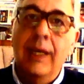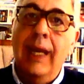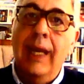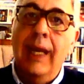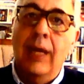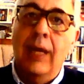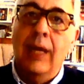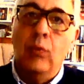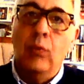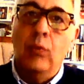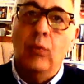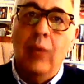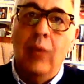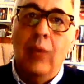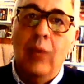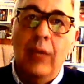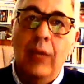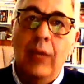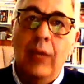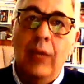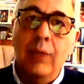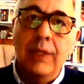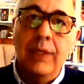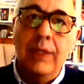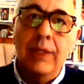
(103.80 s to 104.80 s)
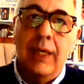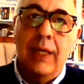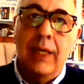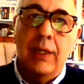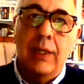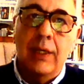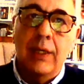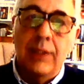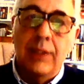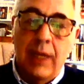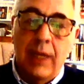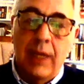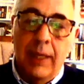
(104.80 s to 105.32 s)
And when we take
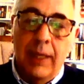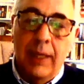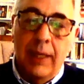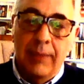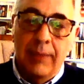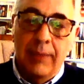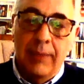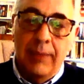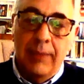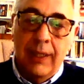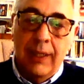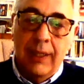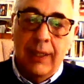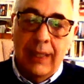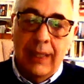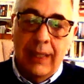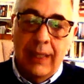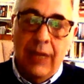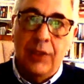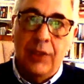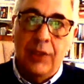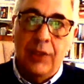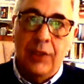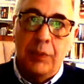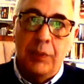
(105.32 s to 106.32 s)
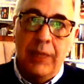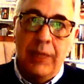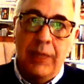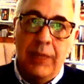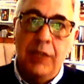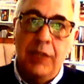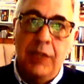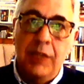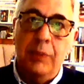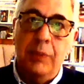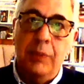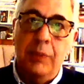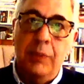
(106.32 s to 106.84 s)
our time and allow the
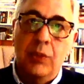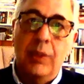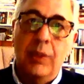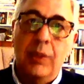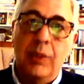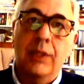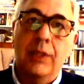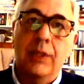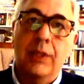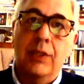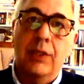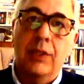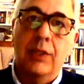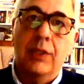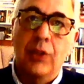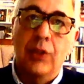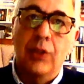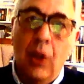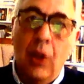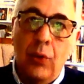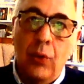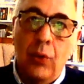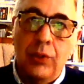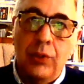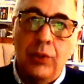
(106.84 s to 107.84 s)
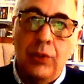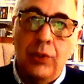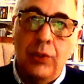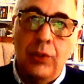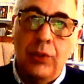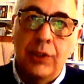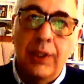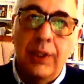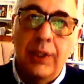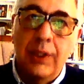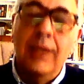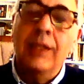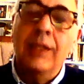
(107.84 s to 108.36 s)
space between the
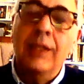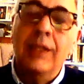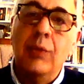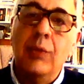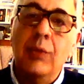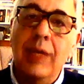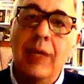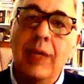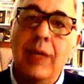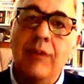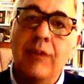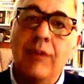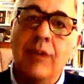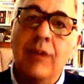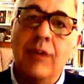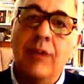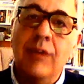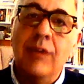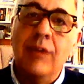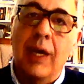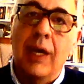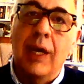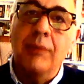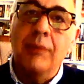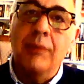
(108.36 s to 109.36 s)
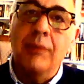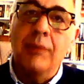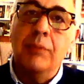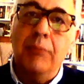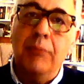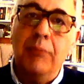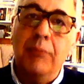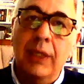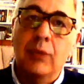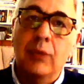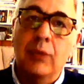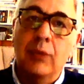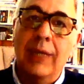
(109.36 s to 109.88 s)
notes, then we have time to
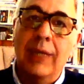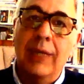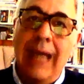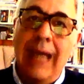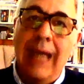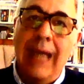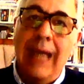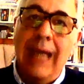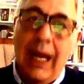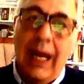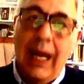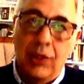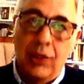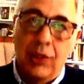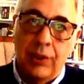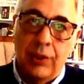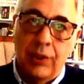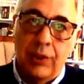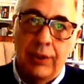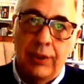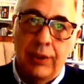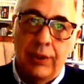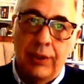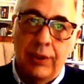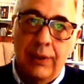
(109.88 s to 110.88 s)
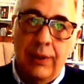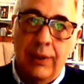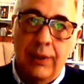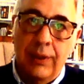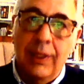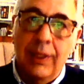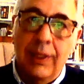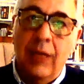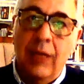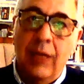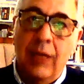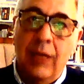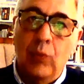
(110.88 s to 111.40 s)
be in reaction.
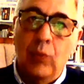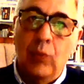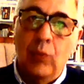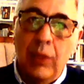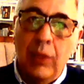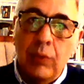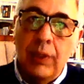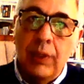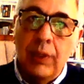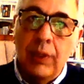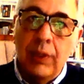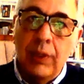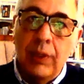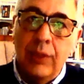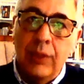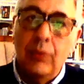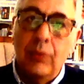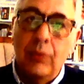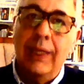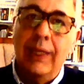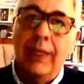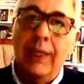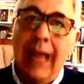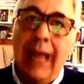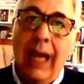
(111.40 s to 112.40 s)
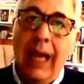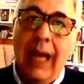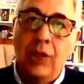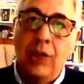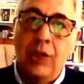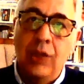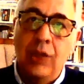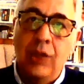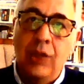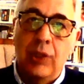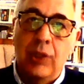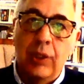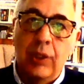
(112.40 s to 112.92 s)
And when we're in
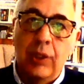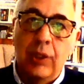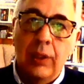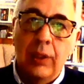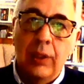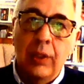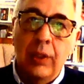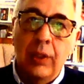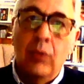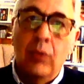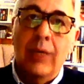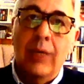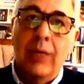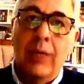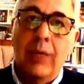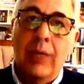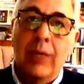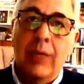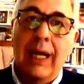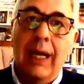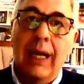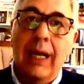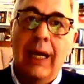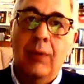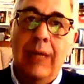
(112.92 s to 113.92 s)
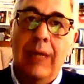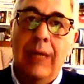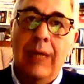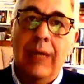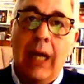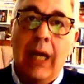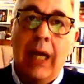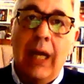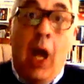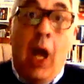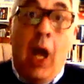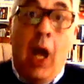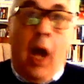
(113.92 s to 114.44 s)
reaction, when I
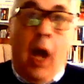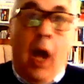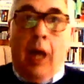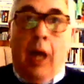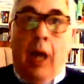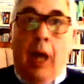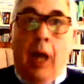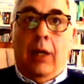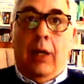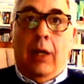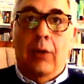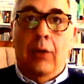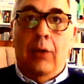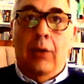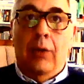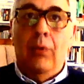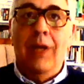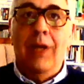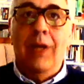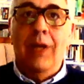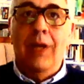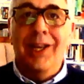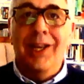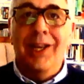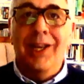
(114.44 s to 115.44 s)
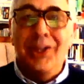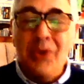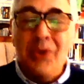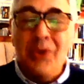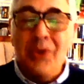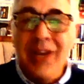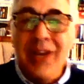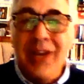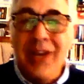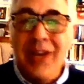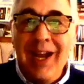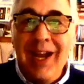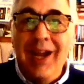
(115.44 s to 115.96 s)
react, when I can
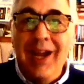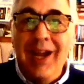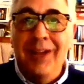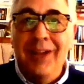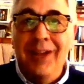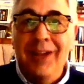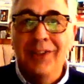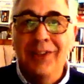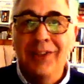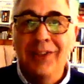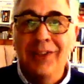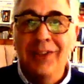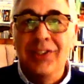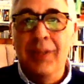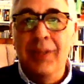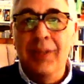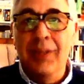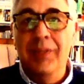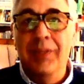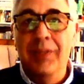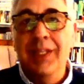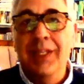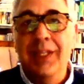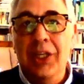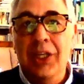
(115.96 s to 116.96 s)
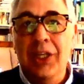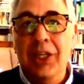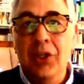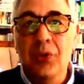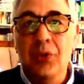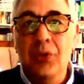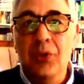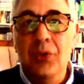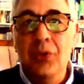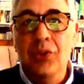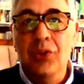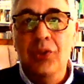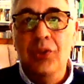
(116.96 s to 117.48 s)
react to something that
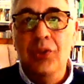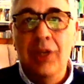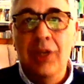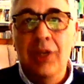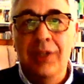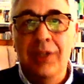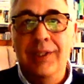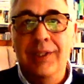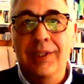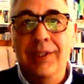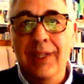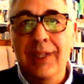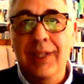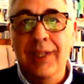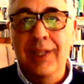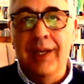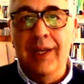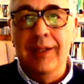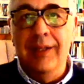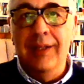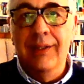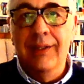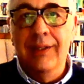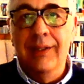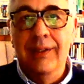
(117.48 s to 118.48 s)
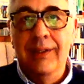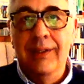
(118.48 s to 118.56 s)
you just did,